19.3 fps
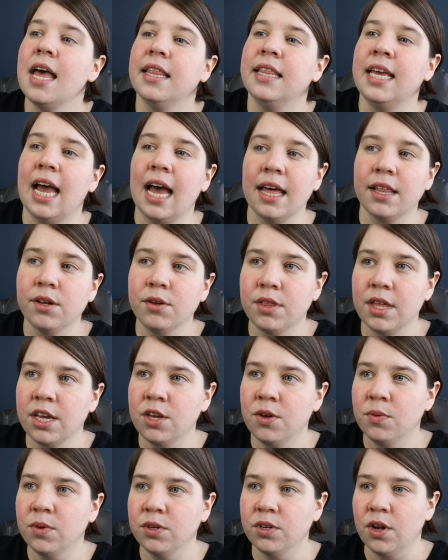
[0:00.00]
The other
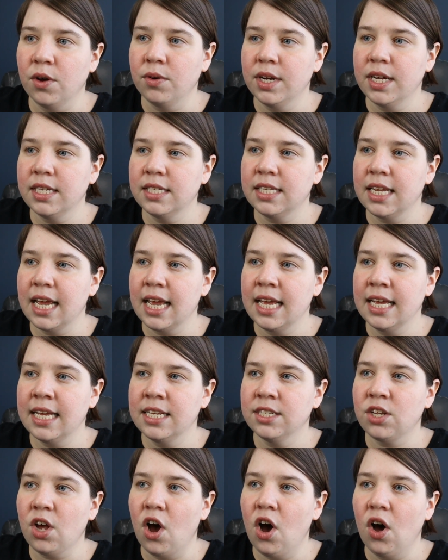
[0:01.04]
thing you will notice
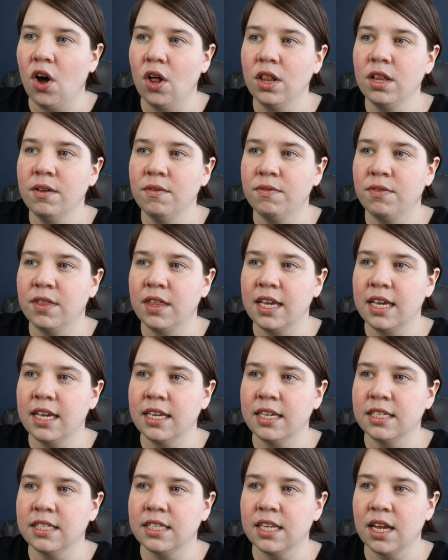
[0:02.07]
is all of
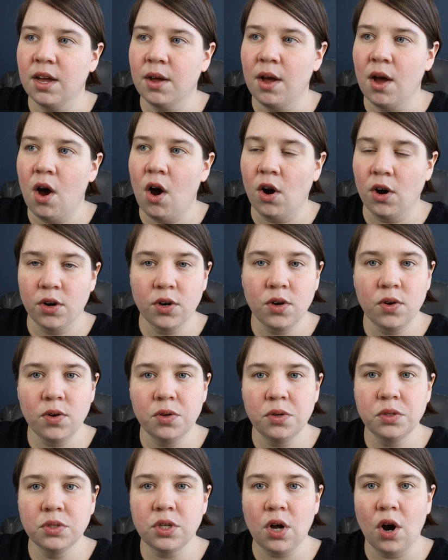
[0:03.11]
these
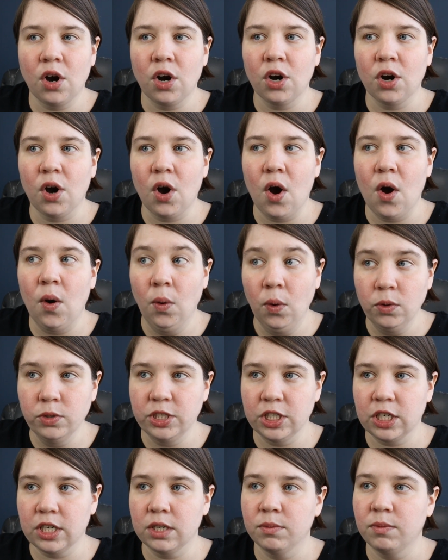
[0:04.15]
articles are
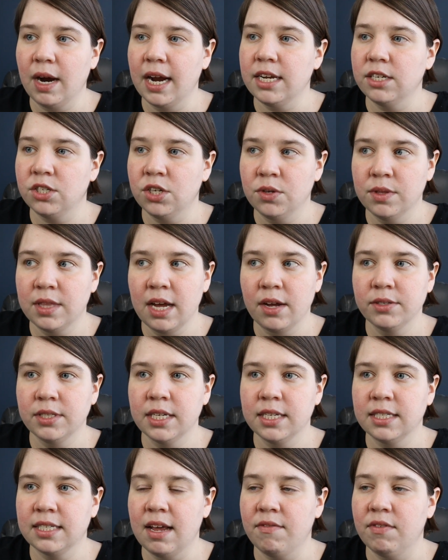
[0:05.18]
older, right?
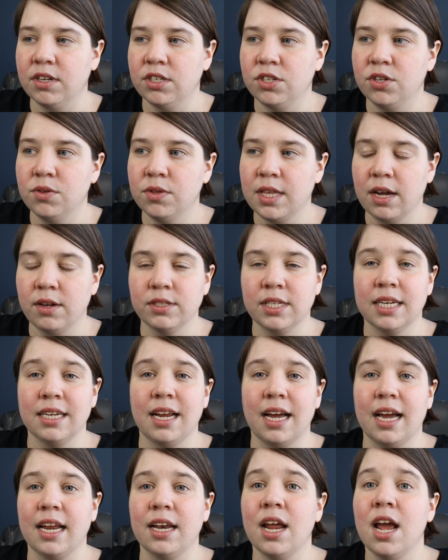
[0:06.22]
2007,
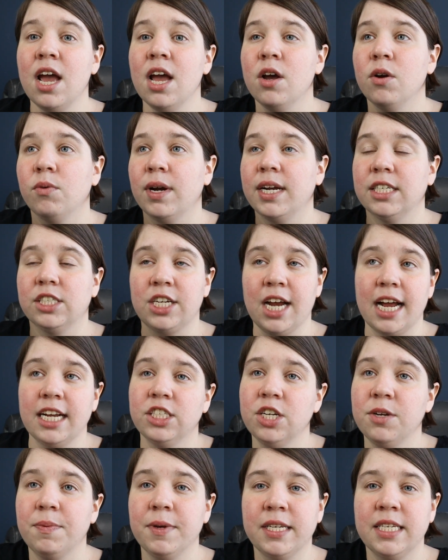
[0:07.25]
2009 right?
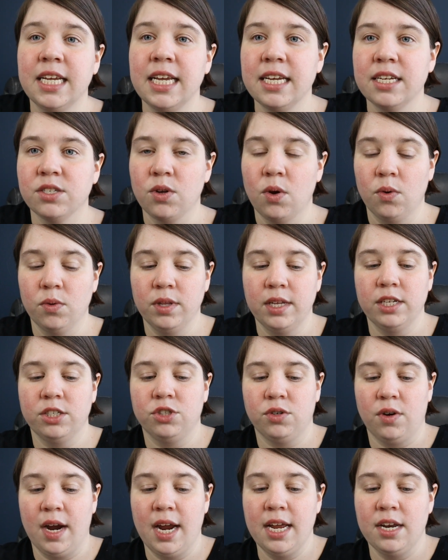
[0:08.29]
ChatGPT is only
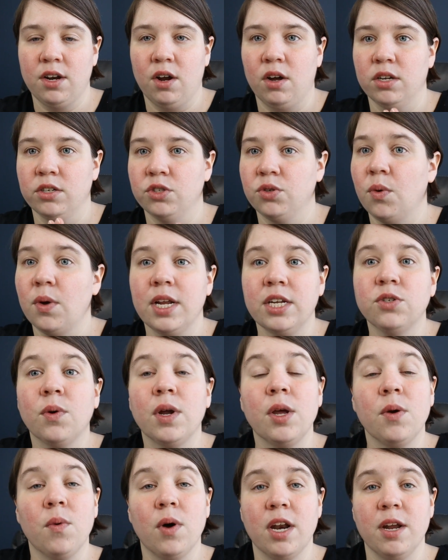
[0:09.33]
trained on
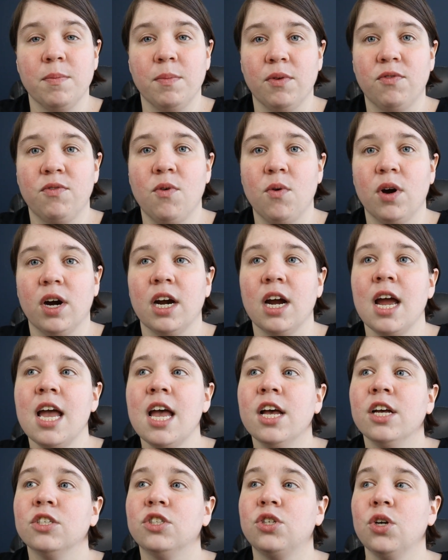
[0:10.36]
2021 and before.
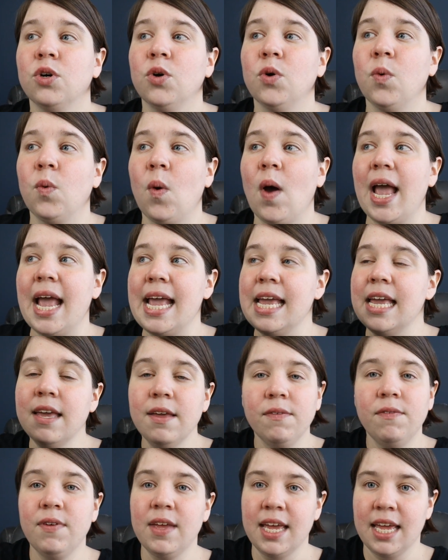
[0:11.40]
So
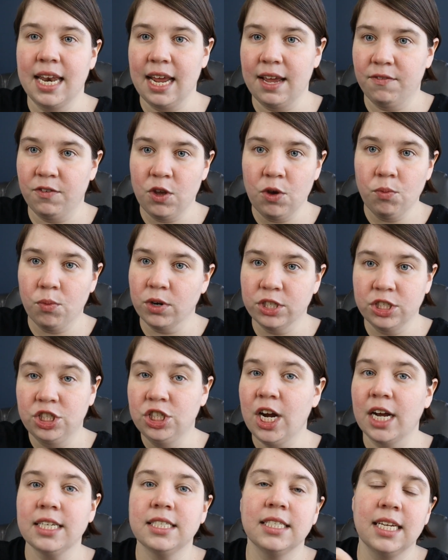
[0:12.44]
even if you were
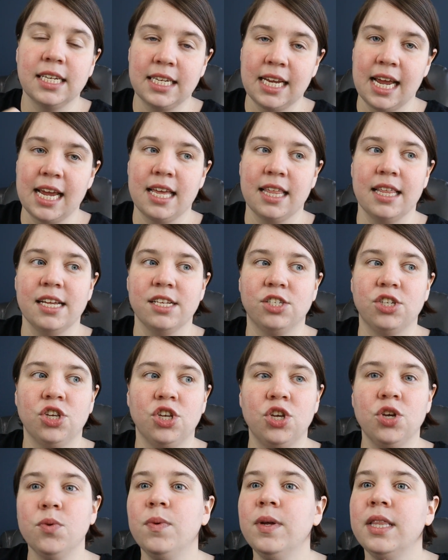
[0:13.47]
just to take this,
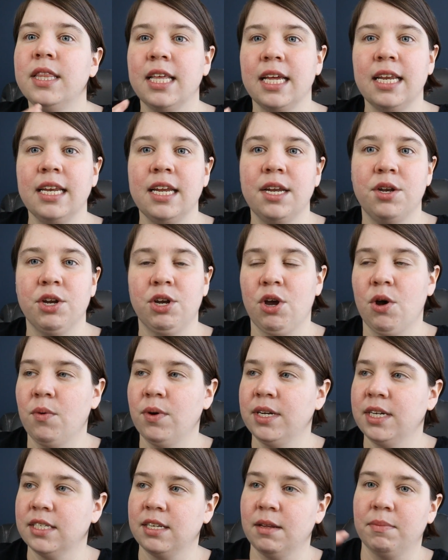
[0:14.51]
you would then need to
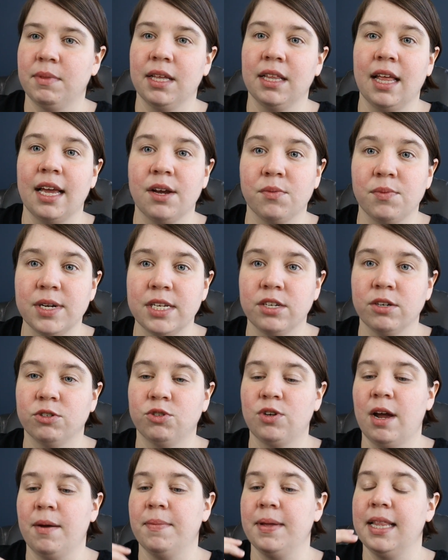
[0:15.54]
go into something like
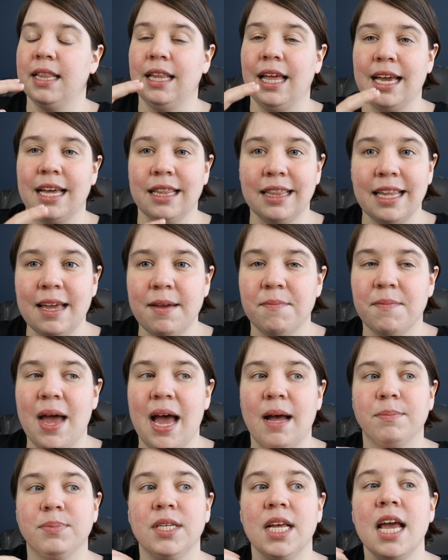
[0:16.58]
Research Rabbit, like
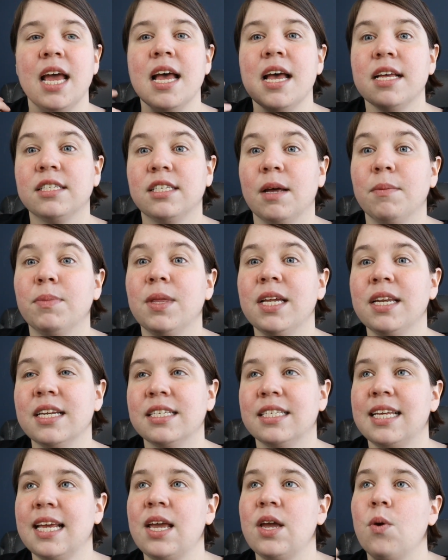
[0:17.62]
Litmaps, something
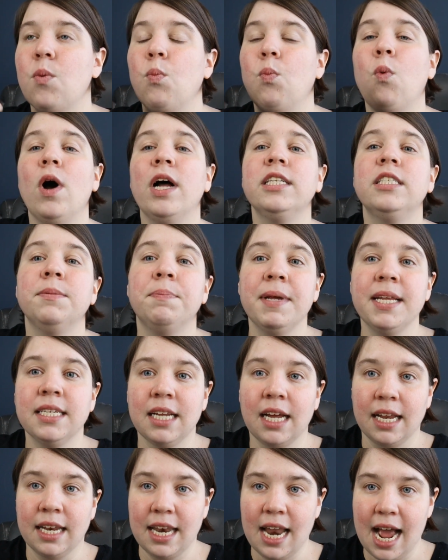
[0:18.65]
to see what's
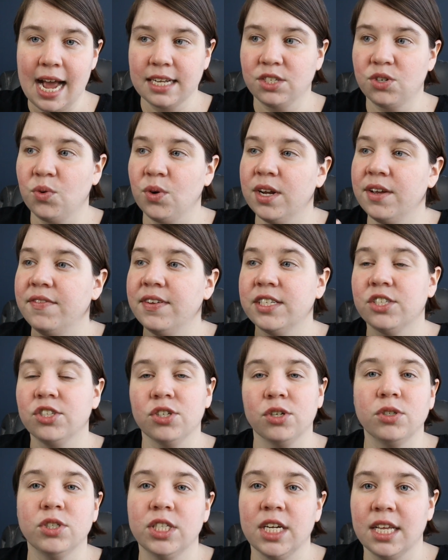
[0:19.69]
been done next, or even
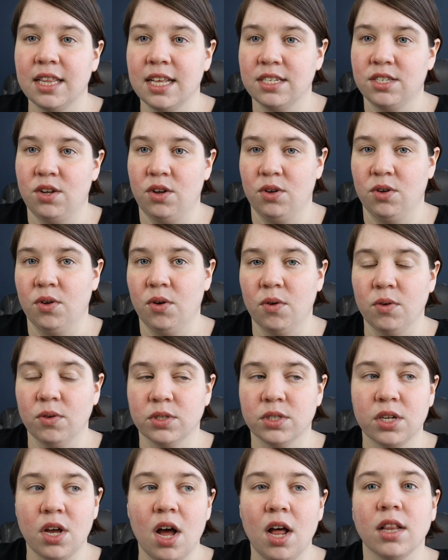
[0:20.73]
searching this on
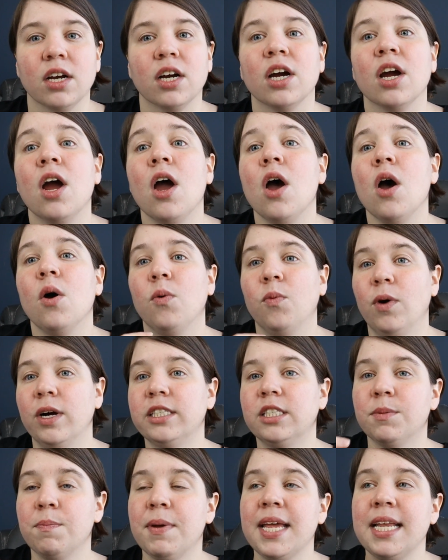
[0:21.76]
Google Scholar.
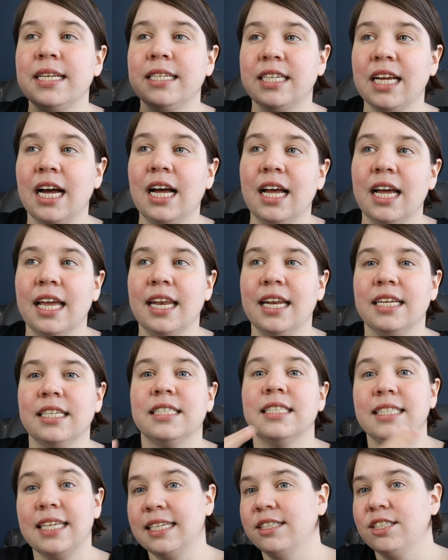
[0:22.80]
What's been done
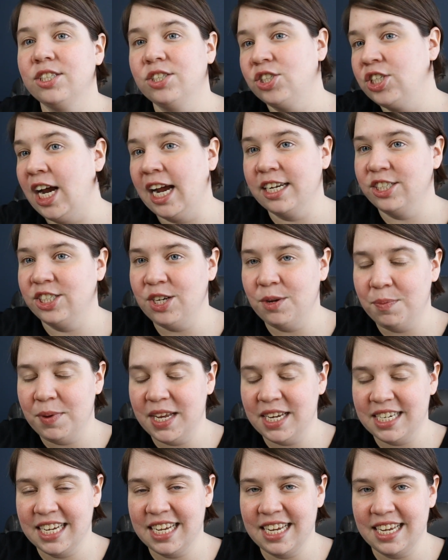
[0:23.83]
since
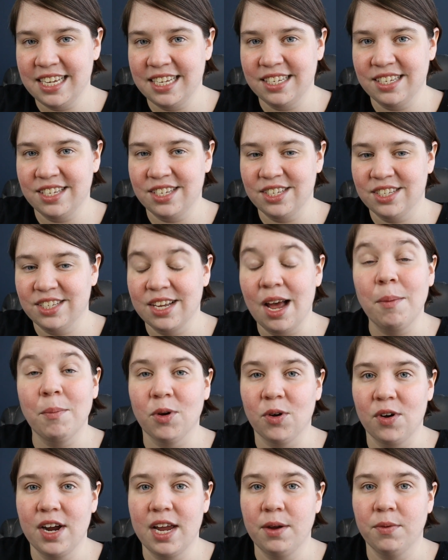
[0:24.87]
ChatGPT's
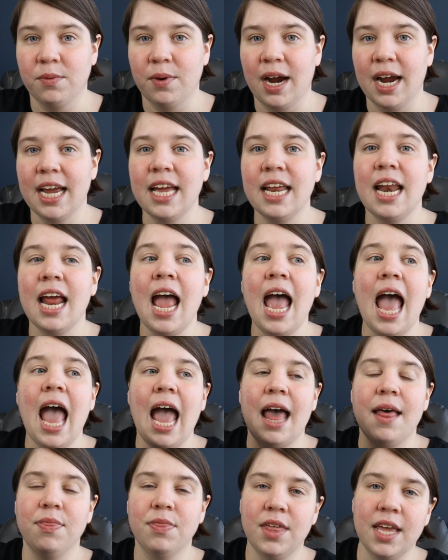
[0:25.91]
summary, right?
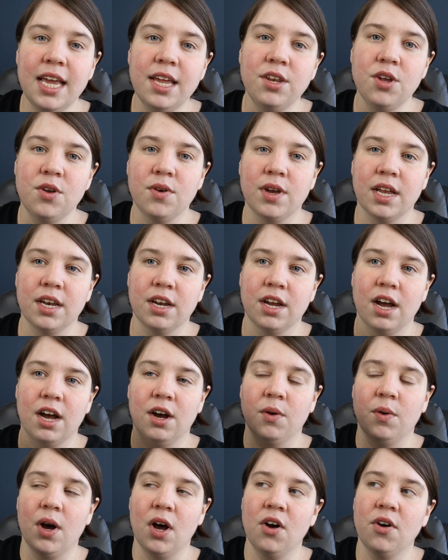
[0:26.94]
And then you can
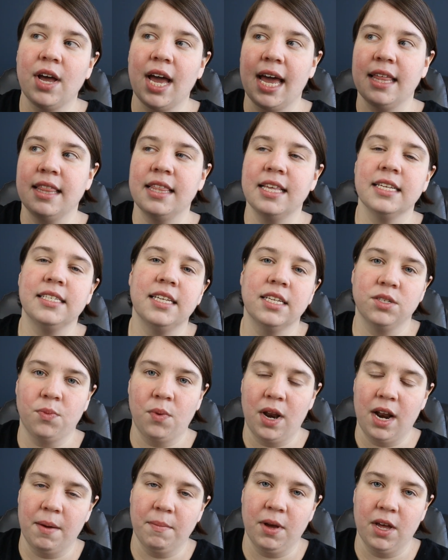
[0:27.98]
go, okay, this is
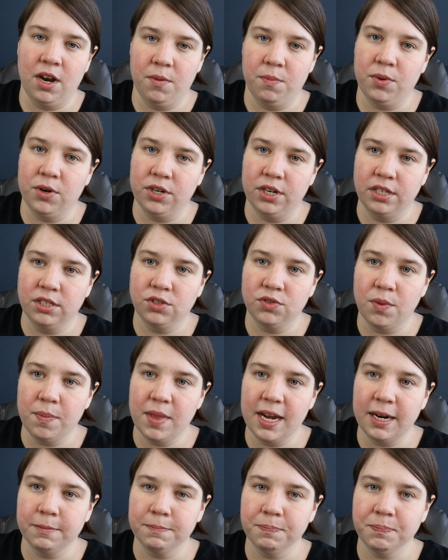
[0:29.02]
what I'm going to produce
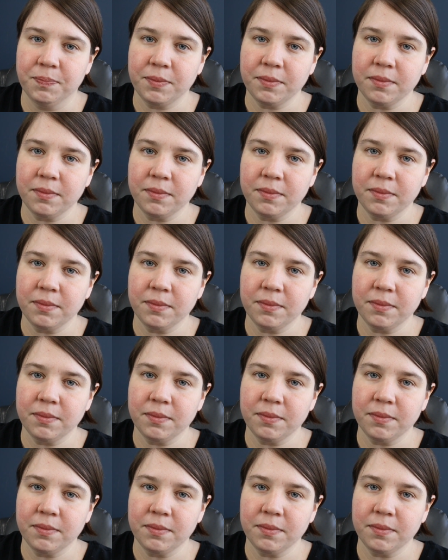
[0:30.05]
from there.